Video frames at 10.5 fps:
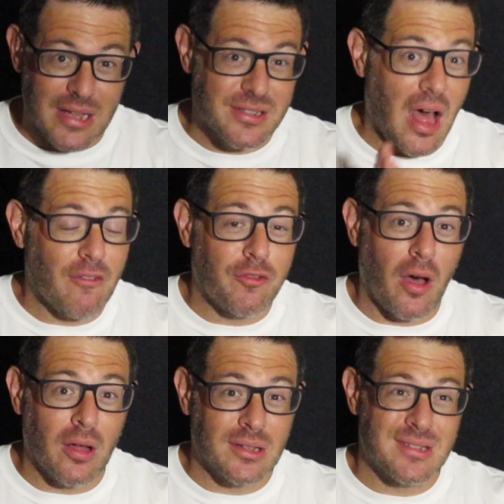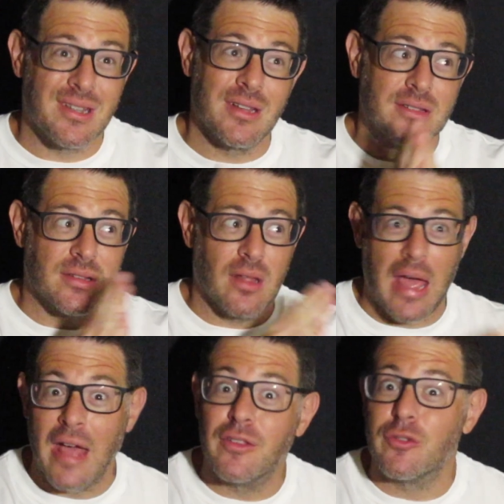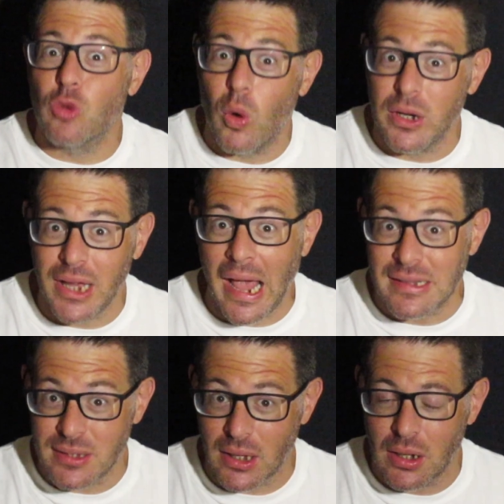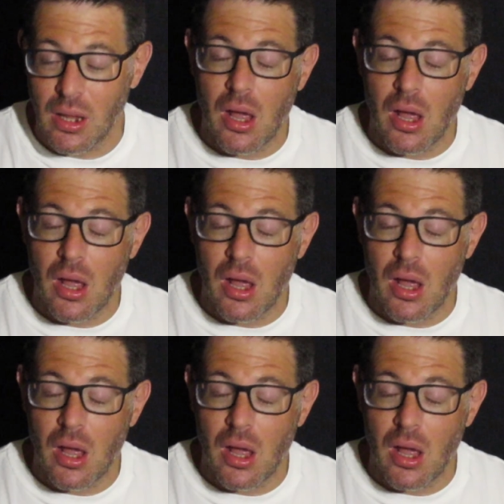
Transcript: has not fought since end of 2018.